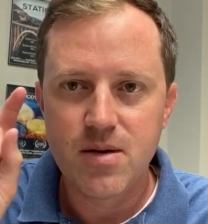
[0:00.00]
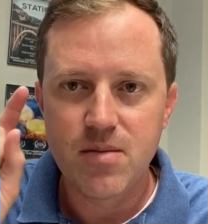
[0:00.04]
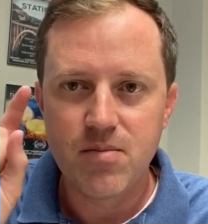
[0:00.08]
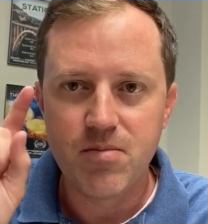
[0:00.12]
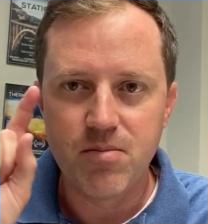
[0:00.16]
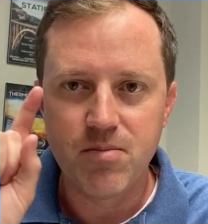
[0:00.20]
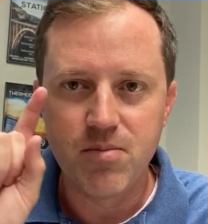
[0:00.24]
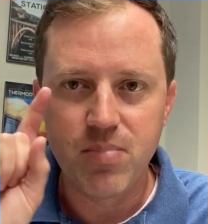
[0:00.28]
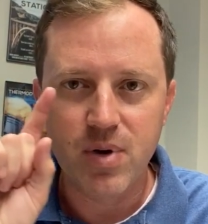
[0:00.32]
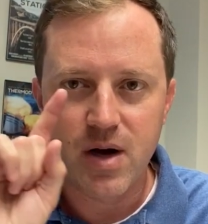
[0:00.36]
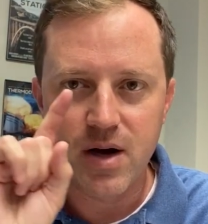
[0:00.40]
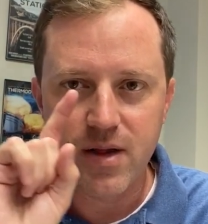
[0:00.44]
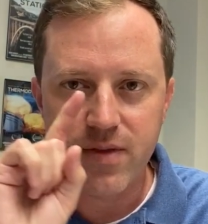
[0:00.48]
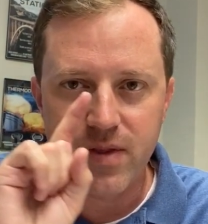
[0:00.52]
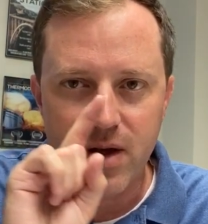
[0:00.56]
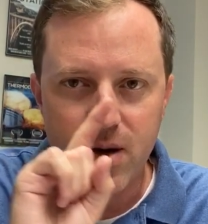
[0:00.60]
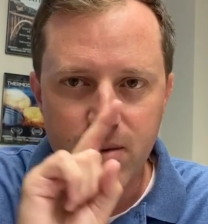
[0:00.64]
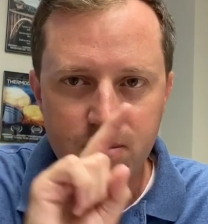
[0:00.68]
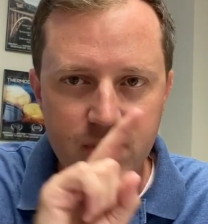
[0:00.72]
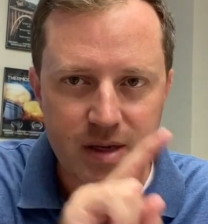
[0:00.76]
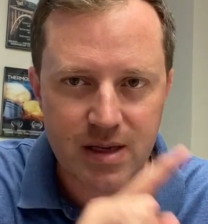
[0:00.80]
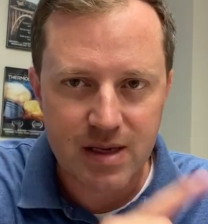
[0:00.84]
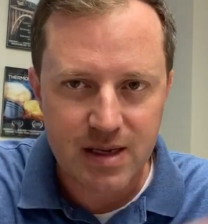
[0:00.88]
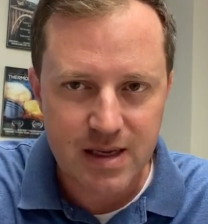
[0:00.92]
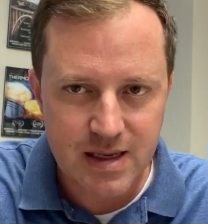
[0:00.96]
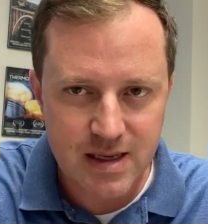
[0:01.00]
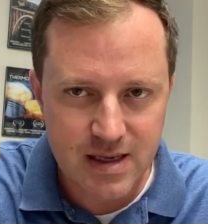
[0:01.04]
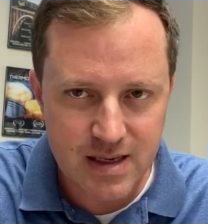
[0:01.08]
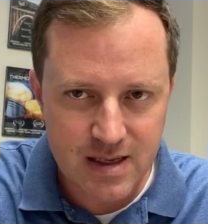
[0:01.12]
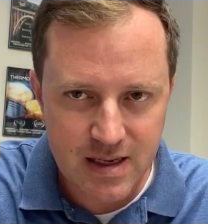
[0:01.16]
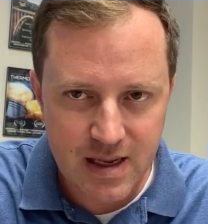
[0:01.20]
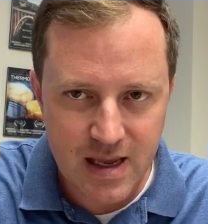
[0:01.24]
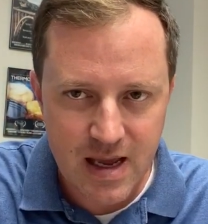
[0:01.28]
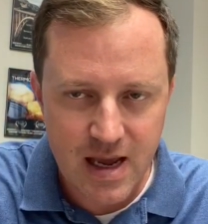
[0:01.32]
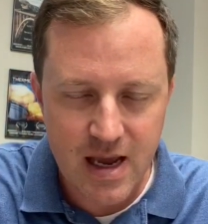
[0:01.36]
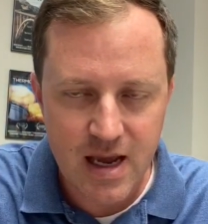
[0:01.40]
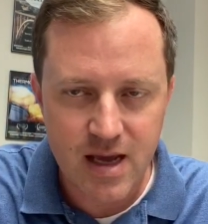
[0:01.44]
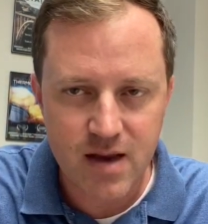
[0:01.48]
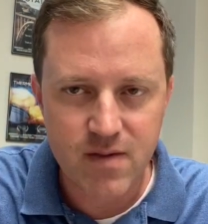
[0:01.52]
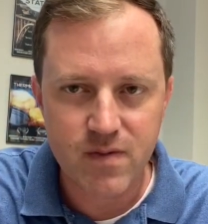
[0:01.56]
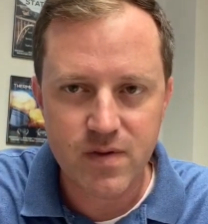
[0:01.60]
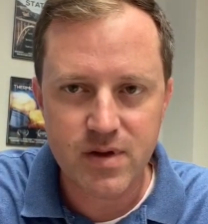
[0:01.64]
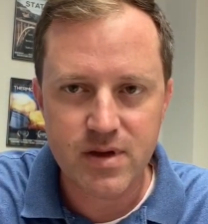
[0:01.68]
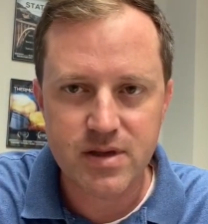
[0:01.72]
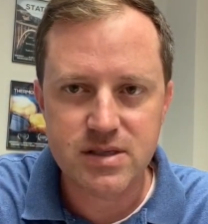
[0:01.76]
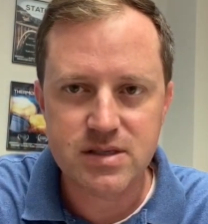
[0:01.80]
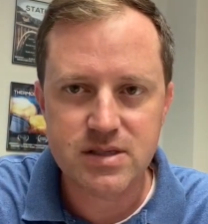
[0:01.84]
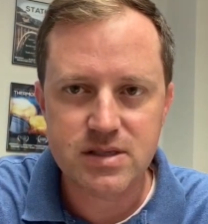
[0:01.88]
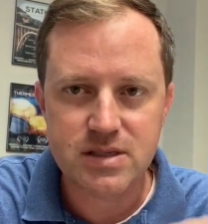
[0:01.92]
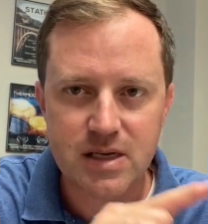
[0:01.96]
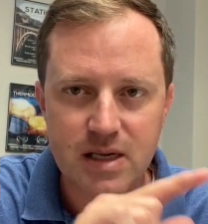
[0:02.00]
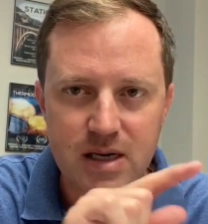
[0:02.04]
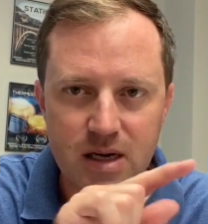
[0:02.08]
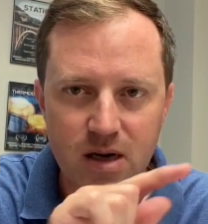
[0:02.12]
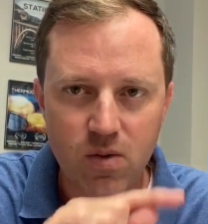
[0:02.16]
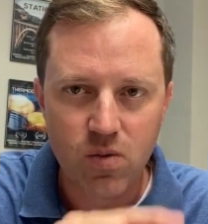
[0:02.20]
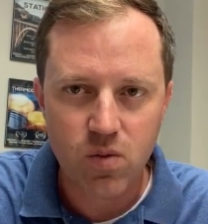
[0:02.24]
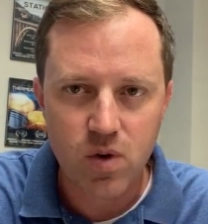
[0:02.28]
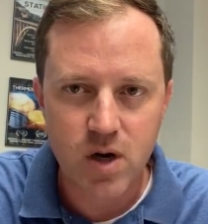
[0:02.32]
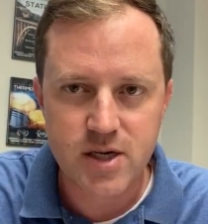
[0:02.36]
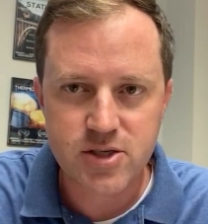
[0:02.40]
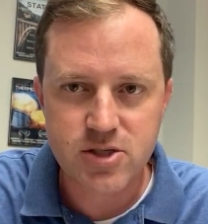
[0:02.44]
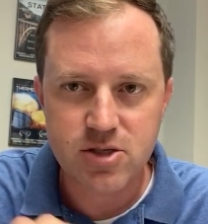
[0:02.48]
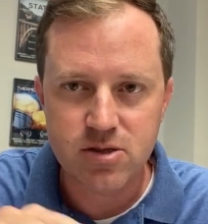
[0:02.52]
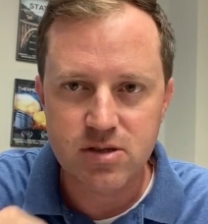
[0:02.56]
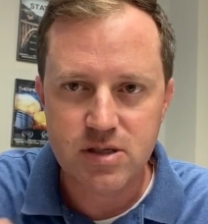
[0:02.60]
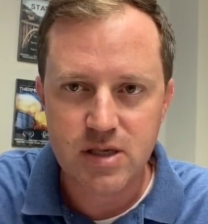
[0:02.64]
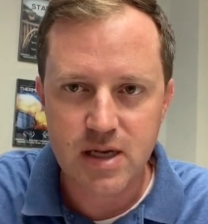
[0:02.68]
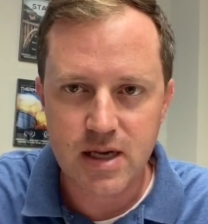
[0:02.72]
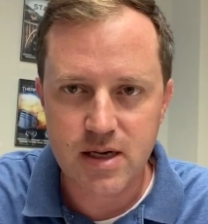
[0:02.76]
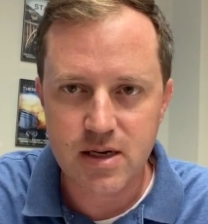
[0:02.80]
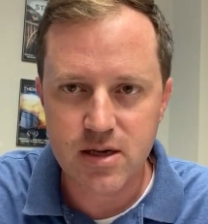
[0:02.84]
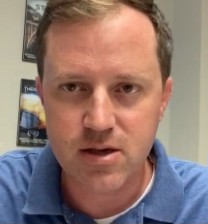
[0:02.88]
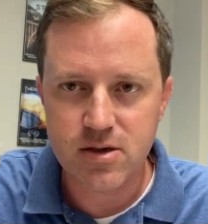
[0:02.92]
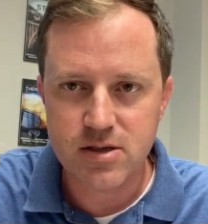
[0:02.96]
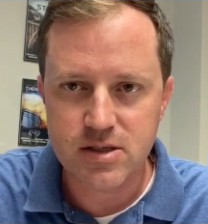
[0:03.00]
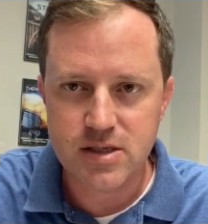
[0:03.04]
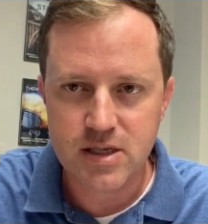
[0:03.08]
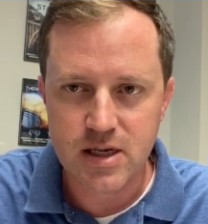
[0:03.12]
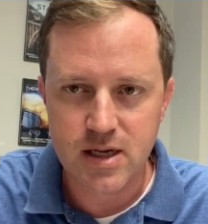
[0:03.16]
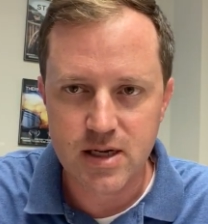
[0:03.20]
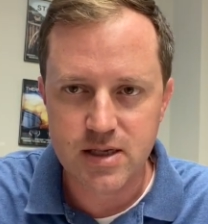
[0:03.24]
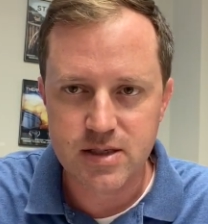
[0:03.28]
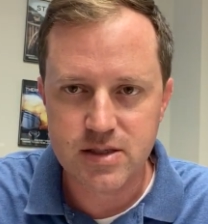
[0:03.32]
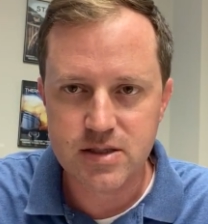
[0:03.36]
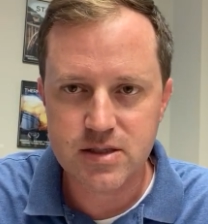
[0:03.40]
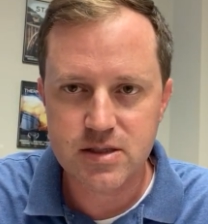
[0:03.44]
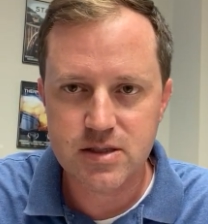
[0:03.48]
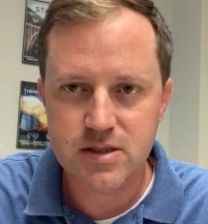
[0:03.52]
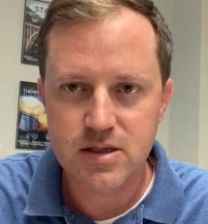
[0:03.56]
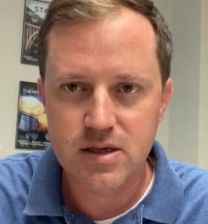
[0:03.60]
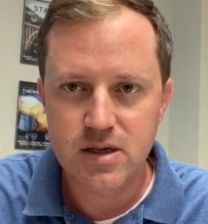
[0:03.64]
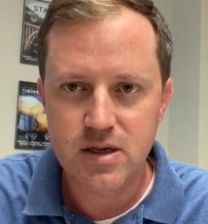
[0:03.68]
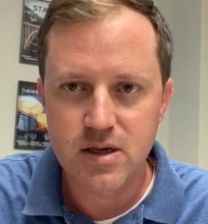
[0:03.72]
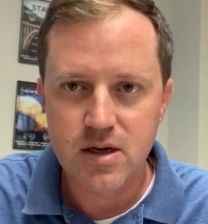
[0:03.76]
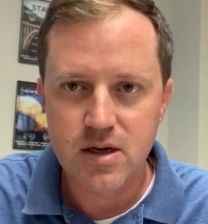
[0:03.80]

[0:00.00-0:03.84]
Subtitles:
but they'll be in Canvas, and I'll watch you take your test